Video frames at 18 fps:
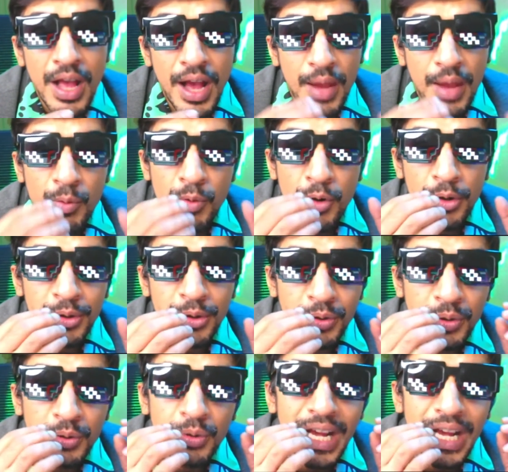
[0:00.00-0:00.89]
I
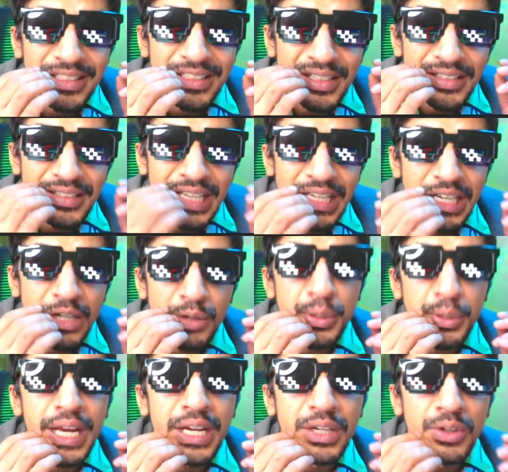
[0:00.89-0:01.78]
want you as a designer
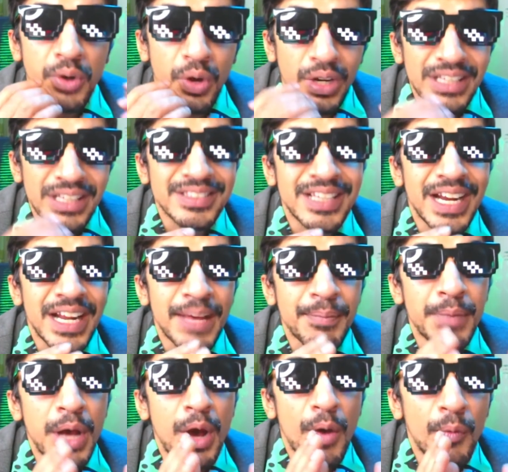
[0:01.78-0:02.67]
to acknowledge that
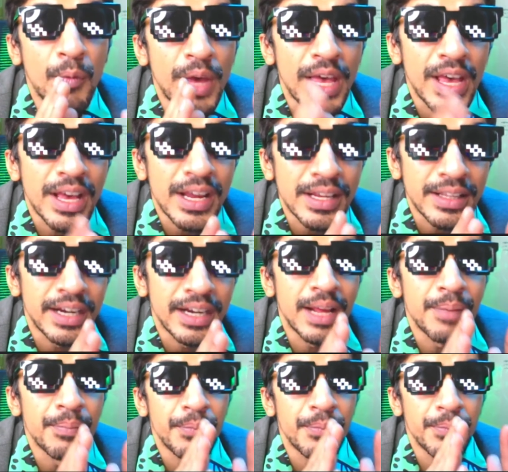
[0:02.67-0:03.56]
I'm aware
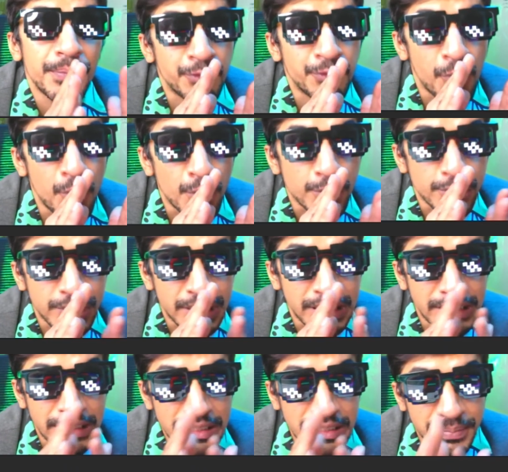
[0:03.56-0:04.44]
that I'm
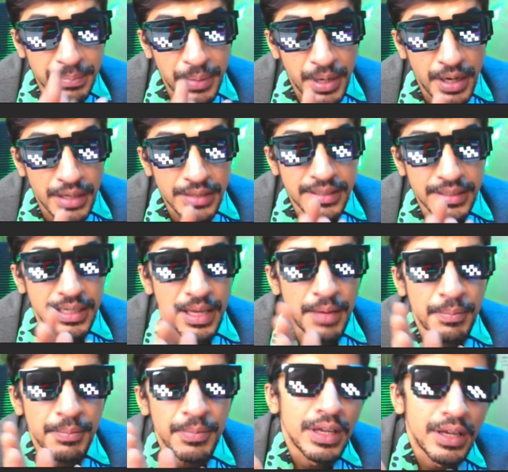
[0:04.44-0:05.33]
forcing these parts and I'm,